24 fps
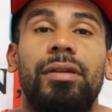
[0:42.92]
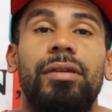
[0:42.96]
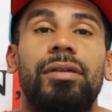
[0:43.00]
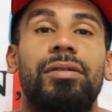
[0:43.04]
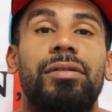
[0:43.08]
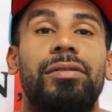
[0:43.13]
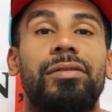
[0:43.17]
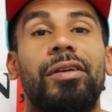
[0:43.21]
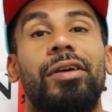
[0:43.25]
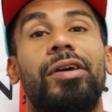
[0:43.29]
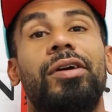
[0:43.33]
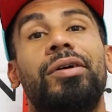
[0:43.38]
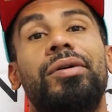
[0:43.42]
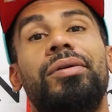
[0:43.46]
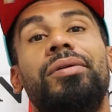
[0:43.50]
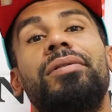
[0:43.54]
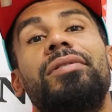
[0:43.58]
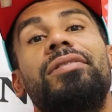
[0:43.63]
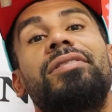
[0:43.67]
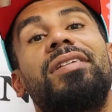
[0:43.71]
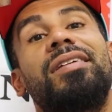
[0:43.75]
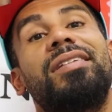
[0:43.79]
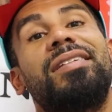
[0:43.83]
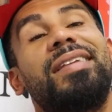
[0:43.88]

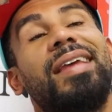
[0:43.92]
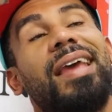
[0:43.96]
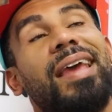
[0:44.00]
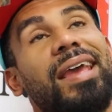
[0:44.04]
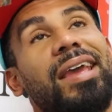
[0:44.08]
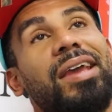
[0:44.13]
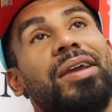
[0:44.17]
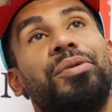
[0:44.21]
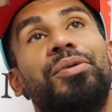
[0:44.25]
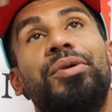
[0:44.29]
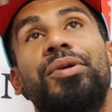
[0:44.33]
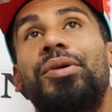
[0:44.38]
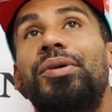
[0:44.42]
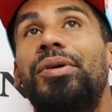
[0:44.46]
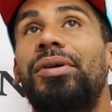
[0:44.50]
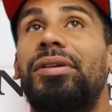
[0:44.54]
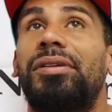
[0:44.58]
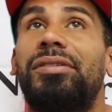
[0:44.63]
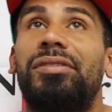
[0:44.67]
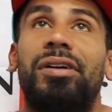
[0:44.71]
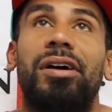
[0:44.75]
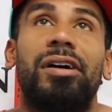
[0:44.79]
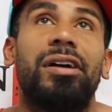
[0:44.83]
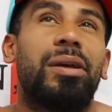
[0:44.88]
So today we're going
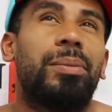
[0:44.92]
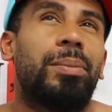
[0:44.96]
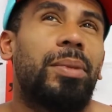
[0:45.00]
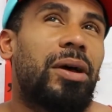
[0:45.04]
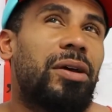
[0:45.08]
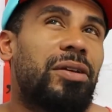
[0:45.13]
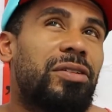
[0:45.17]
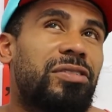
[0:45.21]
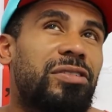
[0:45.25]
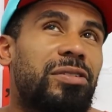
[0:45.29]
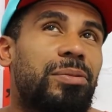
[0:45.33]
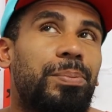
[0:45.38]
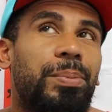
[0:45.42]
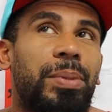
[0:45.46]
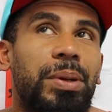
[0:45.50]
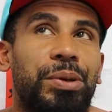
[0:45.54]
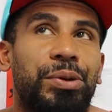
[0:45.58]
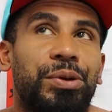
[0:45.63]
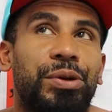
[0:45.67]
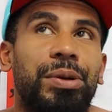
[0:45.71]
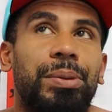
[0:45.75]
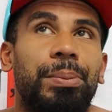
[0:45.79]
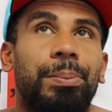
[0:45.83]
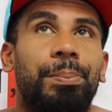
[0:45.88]
to talk about
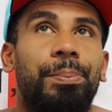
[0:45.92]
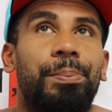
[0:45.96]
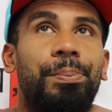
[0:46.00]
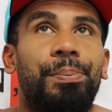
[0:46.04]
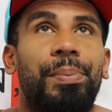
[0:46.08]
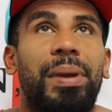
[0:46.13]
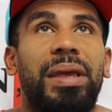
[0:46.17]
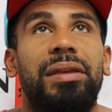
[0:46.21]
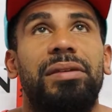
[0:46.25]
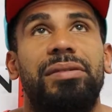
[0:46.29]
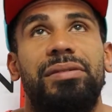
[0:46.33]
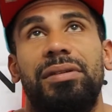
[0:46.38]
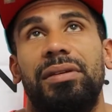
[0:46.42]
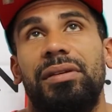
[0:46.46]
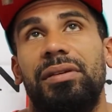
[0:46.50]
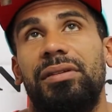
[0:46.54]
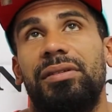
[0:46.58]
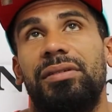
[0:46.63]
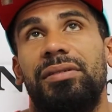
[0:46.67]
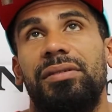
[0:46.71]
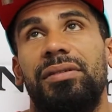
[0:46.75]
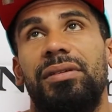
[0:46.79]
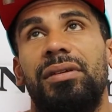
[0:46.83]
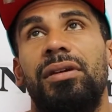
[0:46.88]
spirit
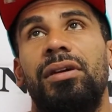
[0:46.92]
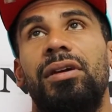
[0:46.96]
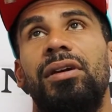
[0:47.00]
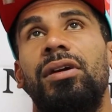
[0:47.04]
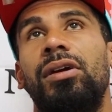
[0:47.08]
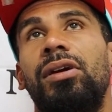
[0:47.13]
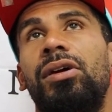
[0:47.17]
basics.